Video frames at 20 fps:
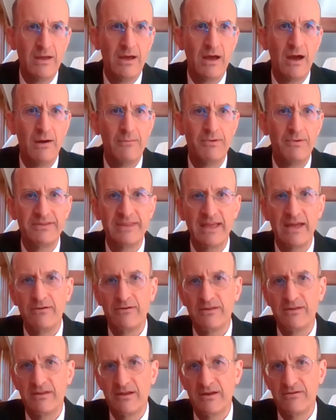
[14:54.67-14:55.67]
but
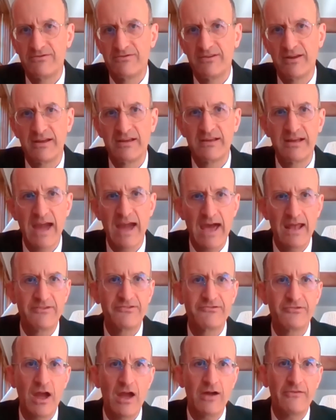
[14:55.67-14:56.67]
there's a
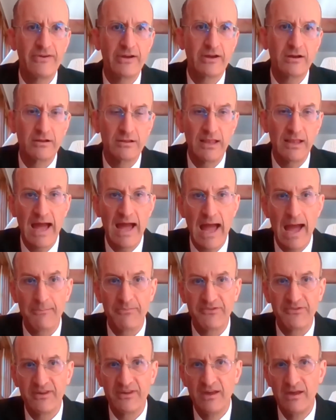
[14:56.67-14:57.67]
catastrophic
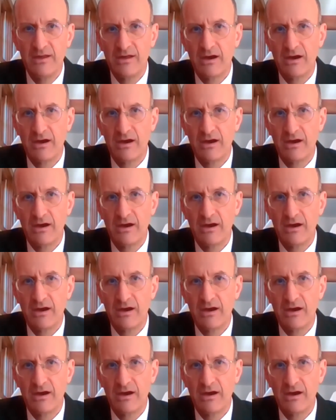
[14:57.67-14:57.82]
collapse